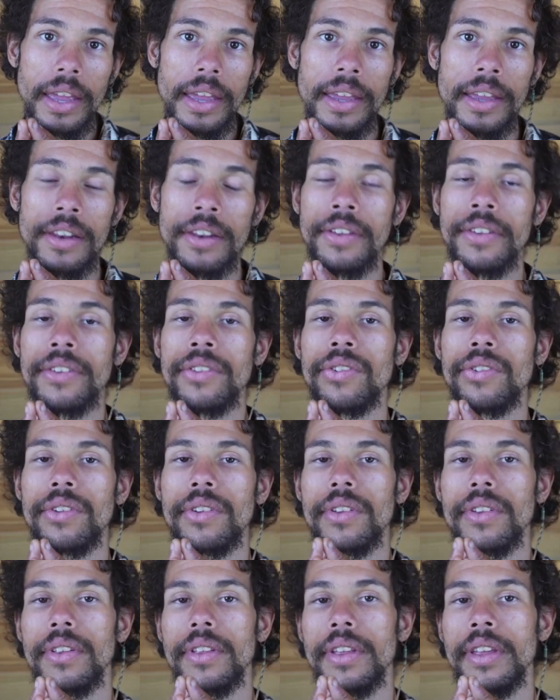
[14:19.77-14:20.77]
It
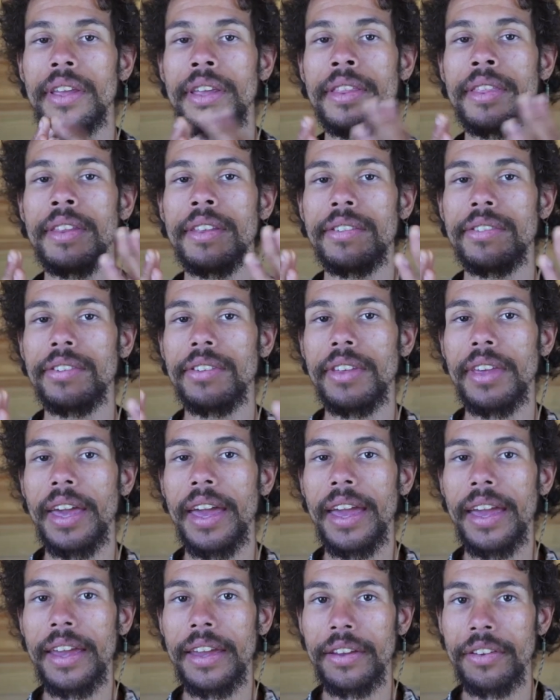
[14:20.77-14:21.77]
is in this
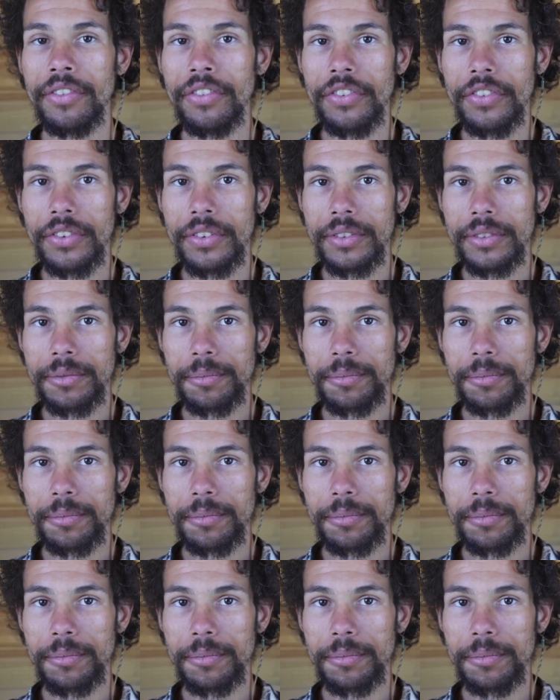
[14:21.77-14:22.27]
cave